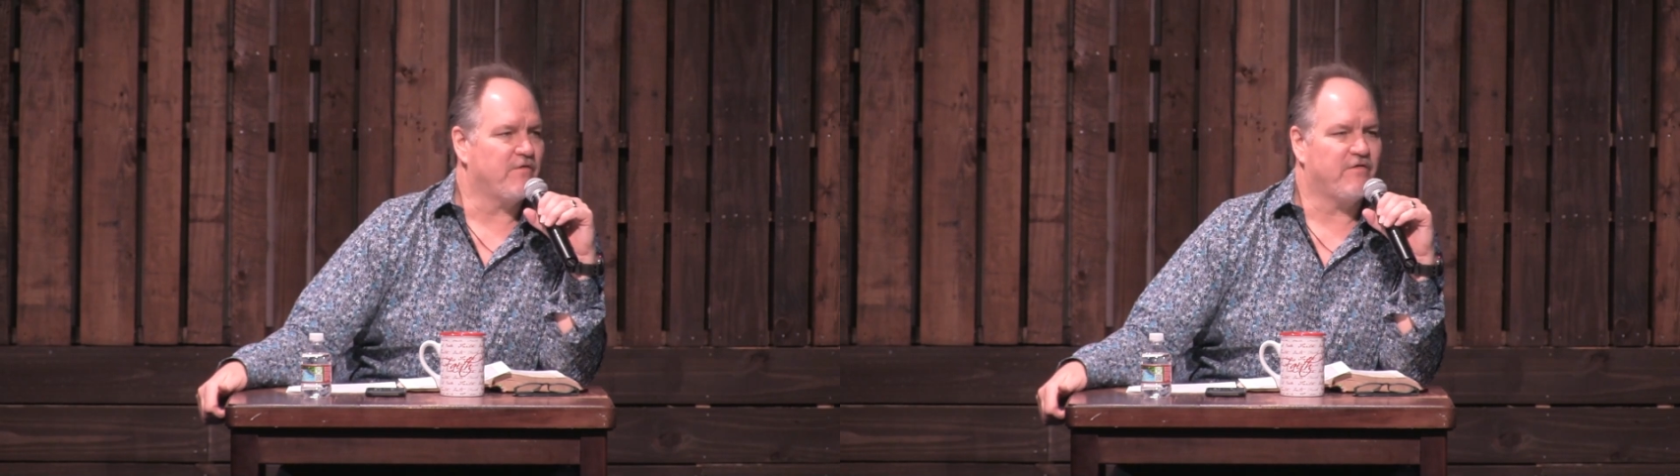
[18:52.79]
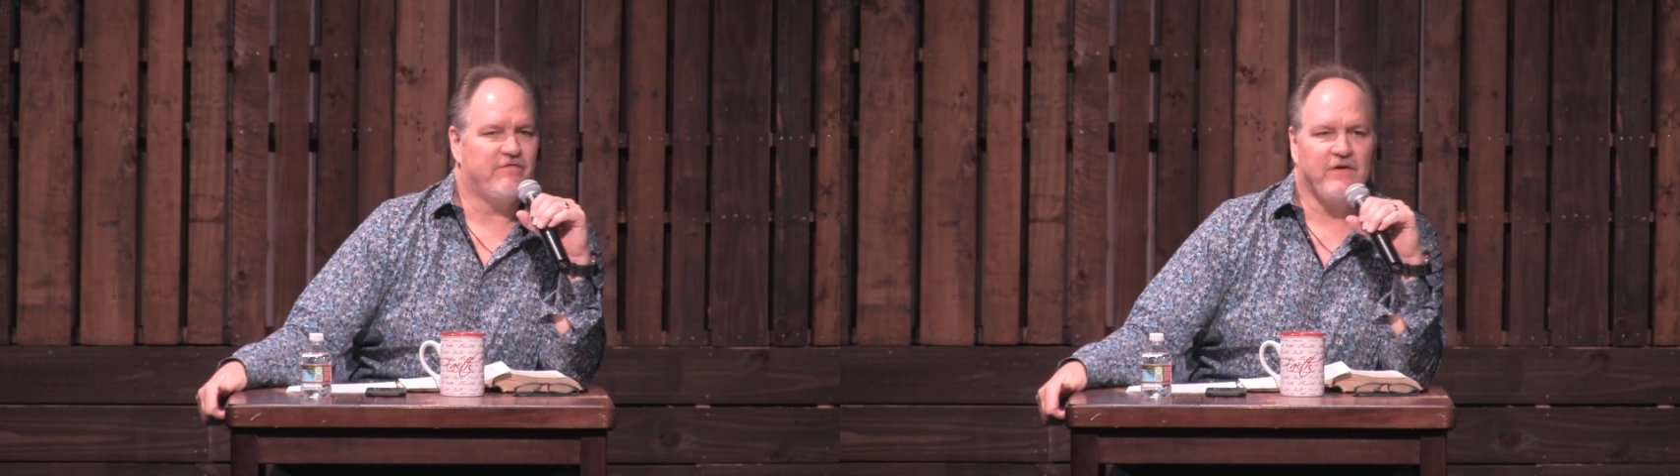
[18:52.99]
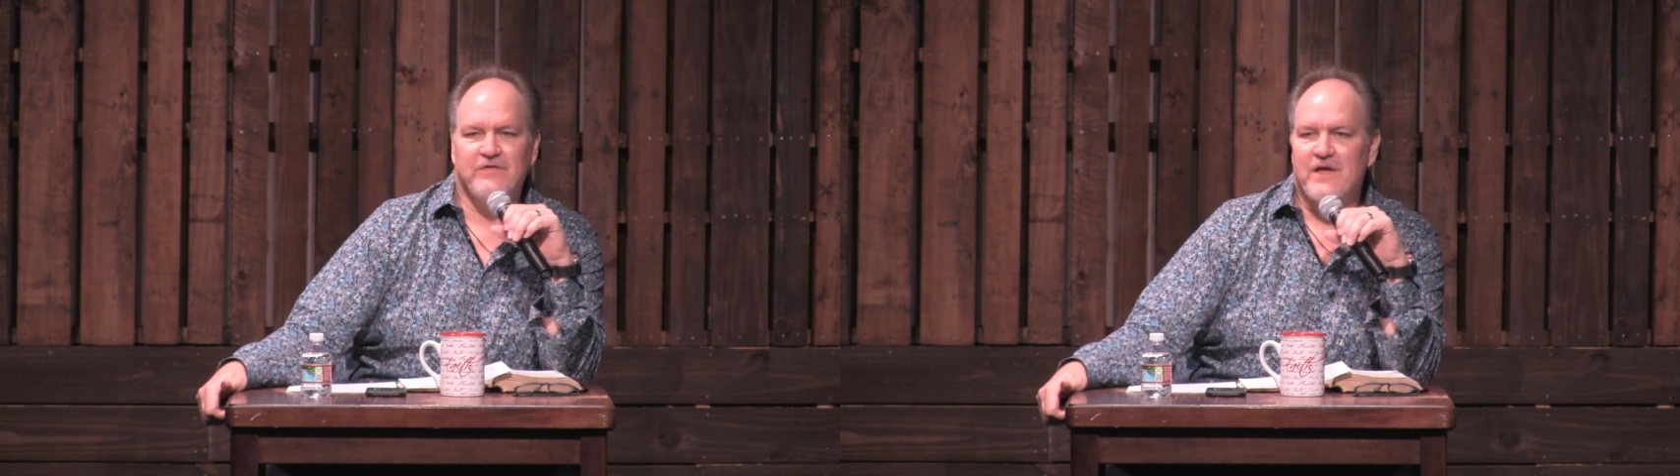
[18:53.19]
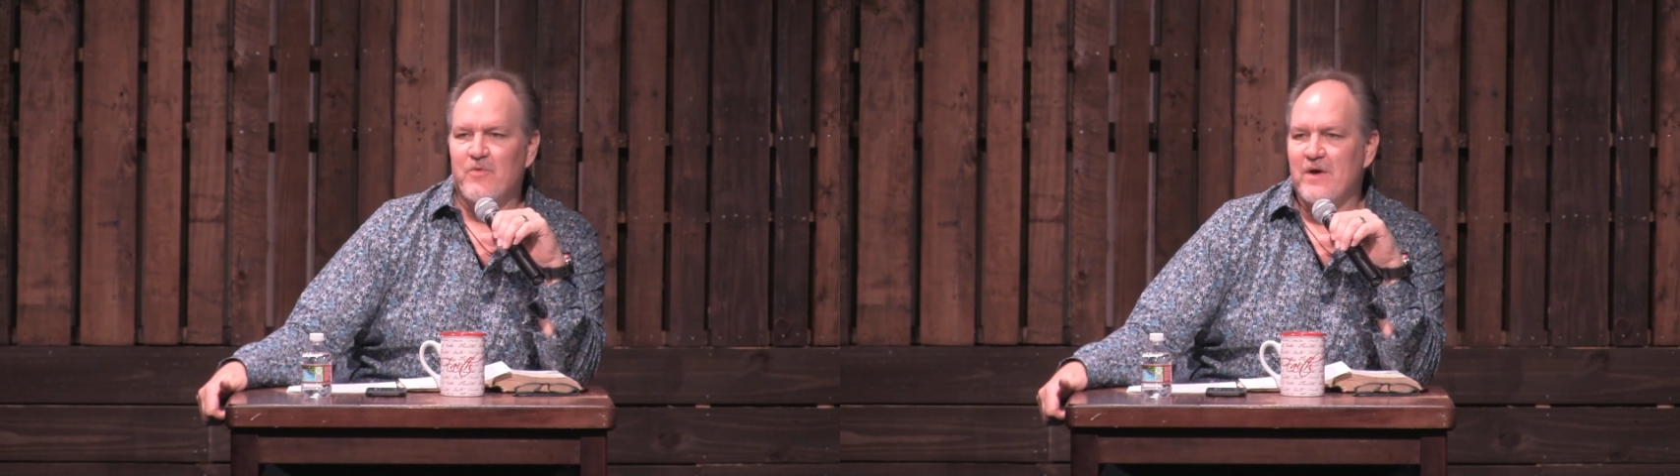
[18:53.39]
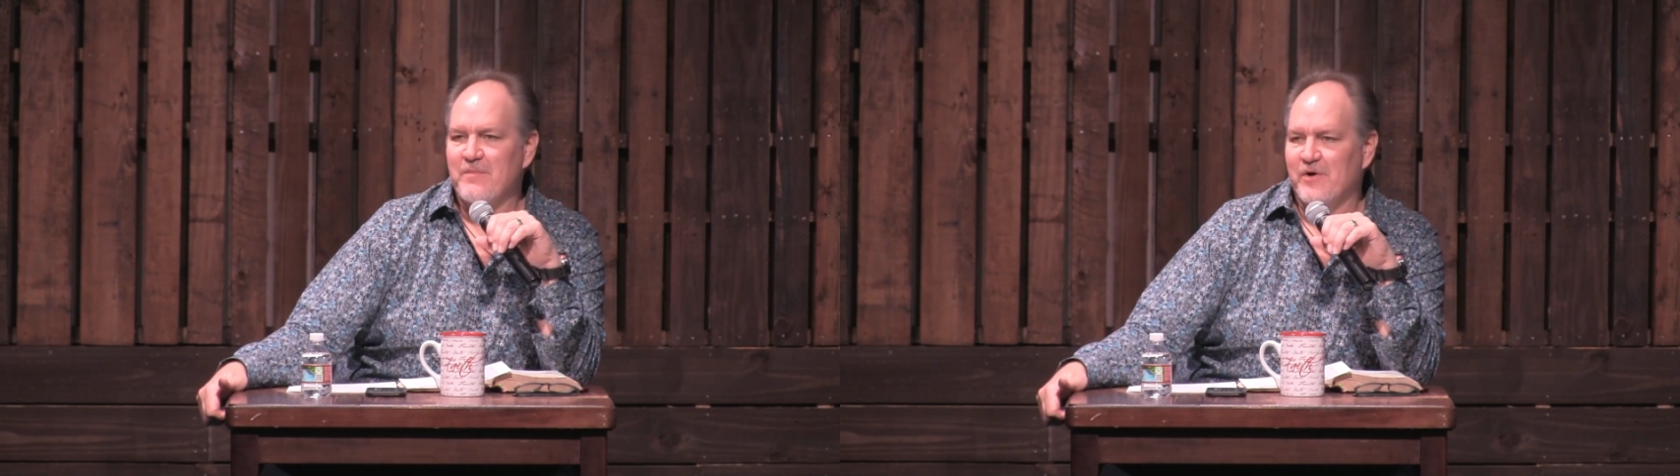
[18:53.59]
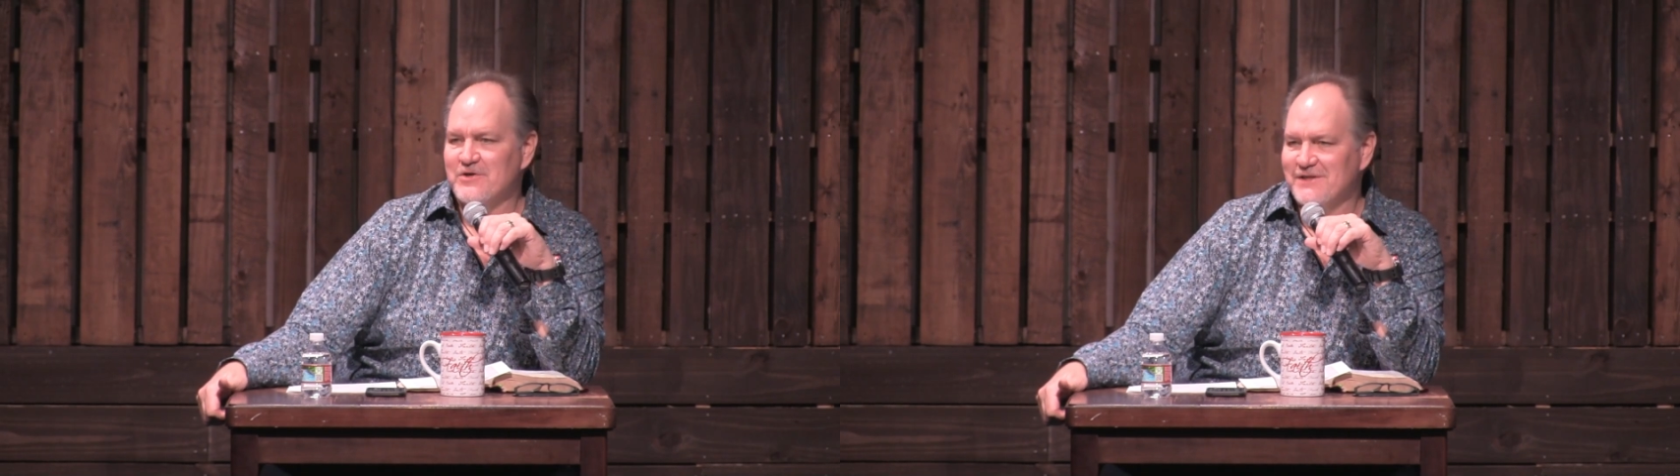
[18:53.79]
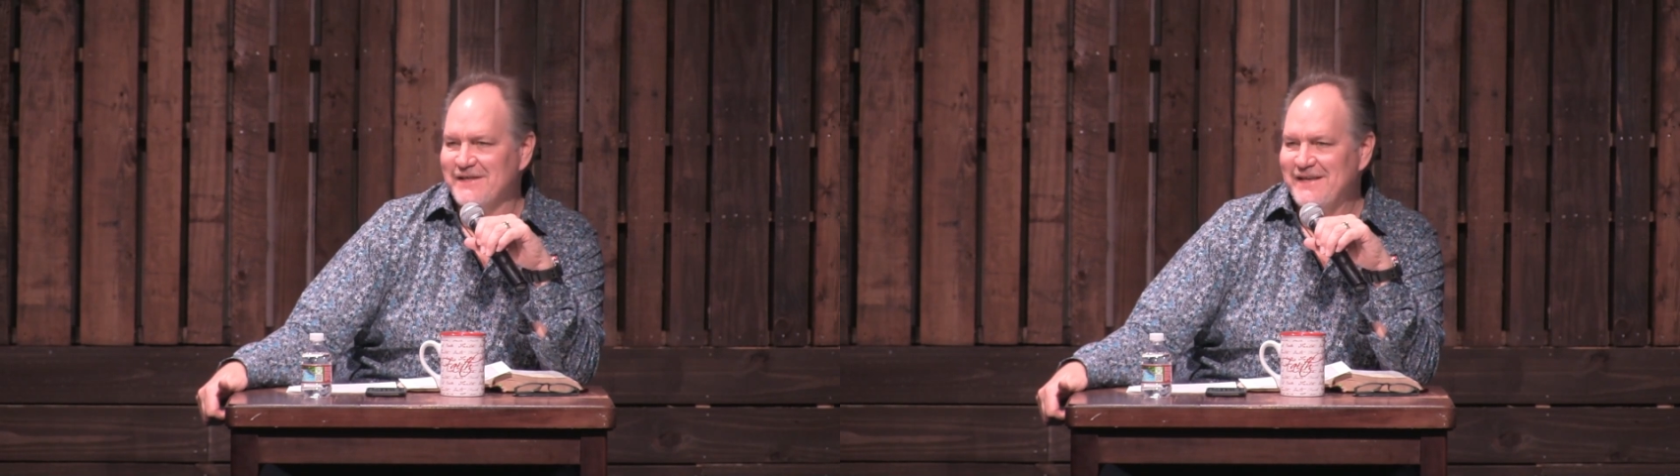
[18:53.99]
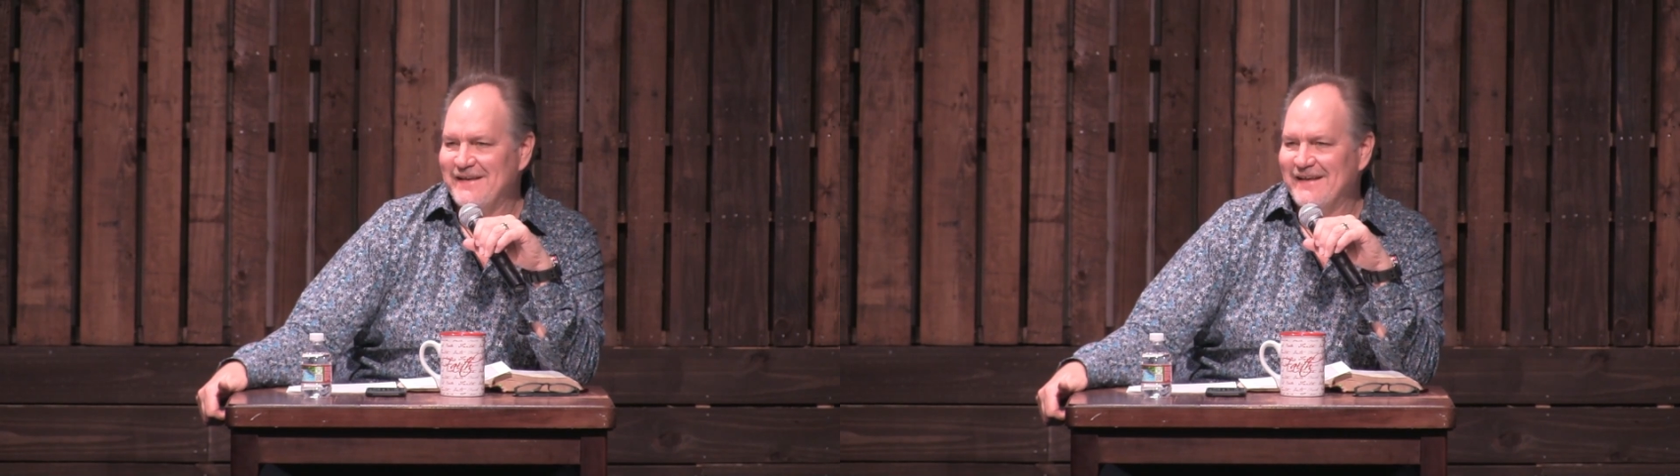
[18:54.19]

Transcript: ever felt that way personally?